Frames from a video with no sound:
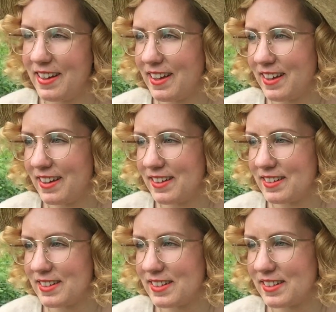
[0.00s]

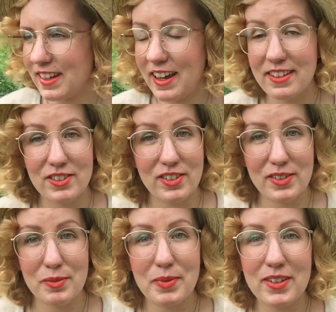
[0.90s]
and yeah,
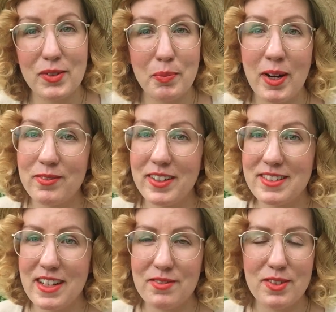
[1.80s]
it's a perfect
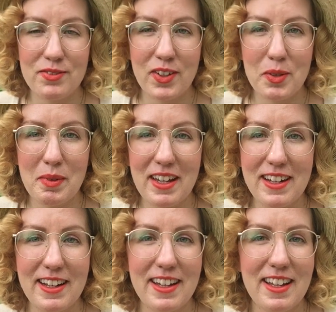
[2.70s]
day for
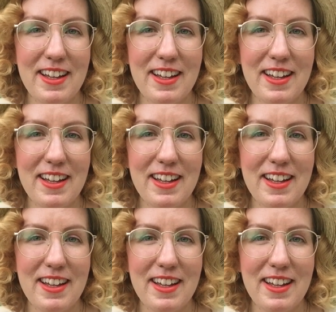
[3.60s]
filming.